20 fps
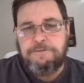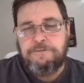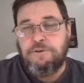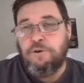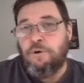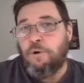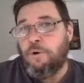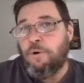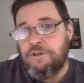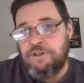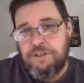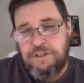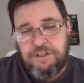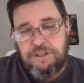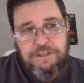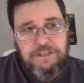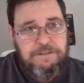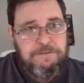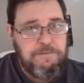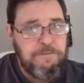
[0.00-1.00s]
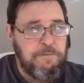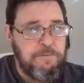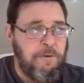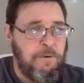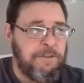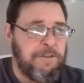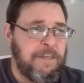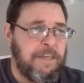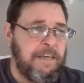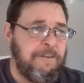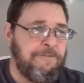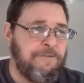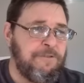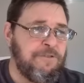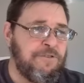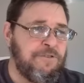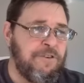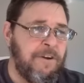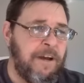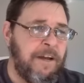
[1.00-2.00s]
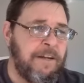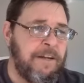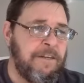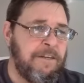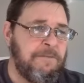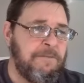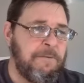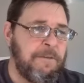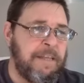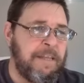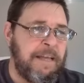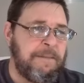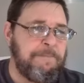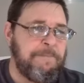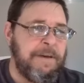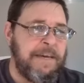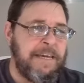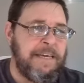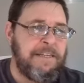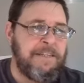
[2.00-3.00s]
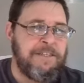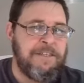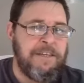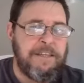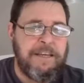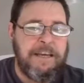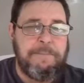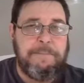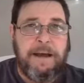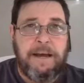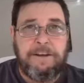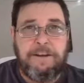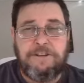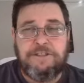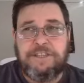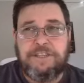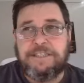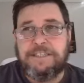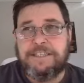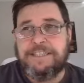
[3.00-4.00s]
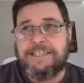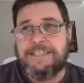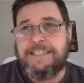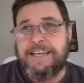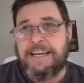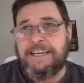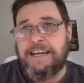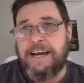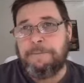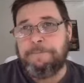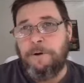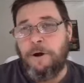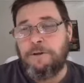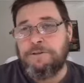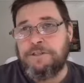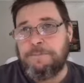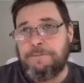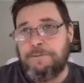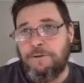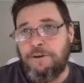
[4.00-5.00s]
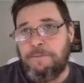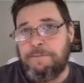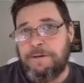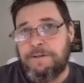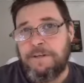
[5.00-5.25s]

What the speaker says: course, what that means that the commandos can set up on deployment